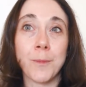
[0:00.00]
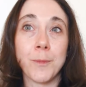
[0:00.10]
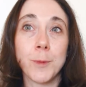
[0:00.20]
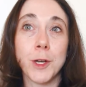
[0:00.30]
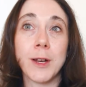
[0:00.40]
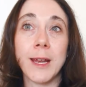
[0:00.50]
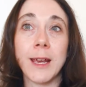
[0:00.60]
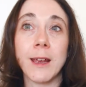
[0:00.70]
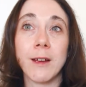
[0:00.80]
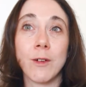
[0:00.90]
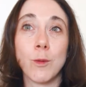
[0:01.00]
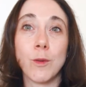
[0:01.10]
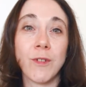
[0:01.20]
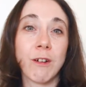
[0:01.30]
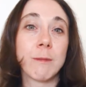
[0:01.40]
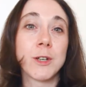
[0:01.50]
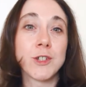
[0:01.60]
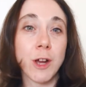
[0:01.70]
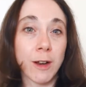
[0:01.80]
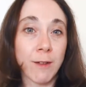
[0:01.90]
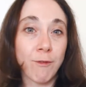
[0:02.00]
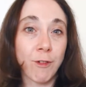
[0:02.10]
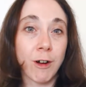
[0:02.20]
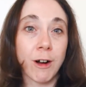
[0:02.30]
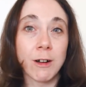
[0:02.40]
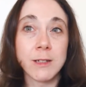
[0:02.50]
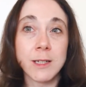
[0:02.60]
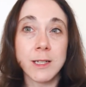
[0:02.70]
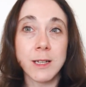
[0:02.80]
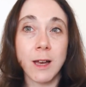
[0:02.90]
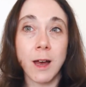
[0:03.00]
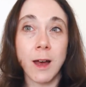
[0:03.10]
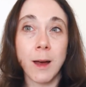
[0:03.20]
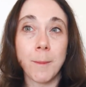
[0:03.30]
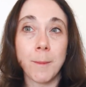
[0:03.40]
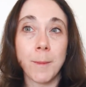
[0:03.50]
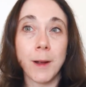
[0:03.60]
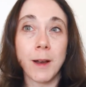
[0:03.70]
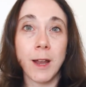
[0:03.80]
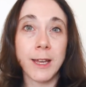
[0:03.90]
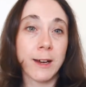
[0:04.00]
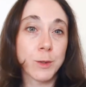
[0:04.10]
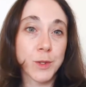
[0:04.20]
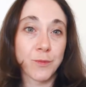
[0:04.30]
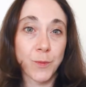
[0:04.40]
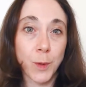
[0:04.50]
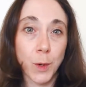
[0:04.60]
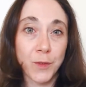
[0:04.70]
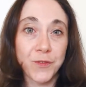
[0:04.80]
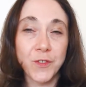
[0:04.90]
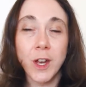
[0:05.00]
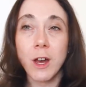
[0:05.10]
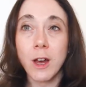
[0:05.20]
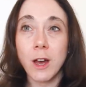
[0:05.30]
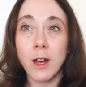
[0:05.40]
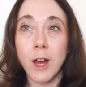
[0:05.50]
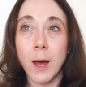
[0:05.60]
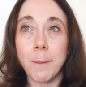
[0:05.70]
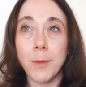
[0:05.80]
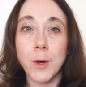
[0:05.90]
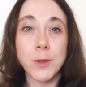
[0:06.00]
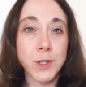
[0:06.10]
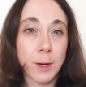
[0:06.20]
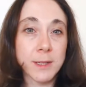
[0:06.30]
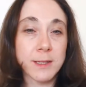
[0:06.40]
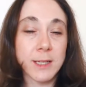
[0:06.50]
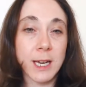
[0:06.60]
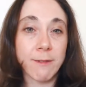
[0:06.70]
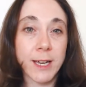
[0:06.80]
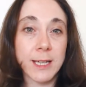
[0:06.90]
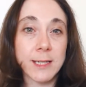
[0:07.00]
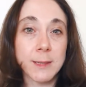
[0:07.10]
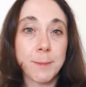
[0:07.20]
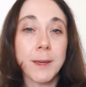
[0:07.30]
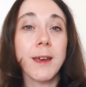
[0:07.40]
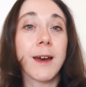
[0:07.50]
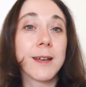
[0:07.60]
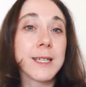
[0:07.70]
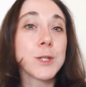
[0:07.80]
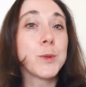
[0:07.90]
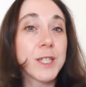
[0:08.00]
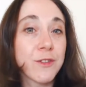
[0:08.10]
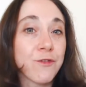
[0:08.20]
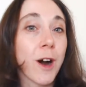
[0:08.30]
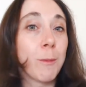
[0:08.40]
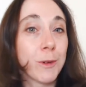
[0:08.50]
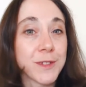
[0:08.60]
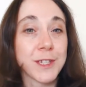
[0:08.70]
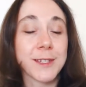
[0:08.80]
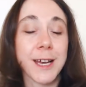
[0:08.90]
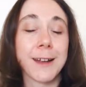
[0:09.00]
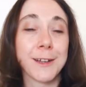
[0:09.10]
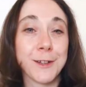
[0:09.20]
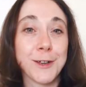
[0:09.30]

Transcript: purely or very much known in Afrikaans, like Jakkels and Wolf, those types of series. But yeah, it's always fun with Suzanne, and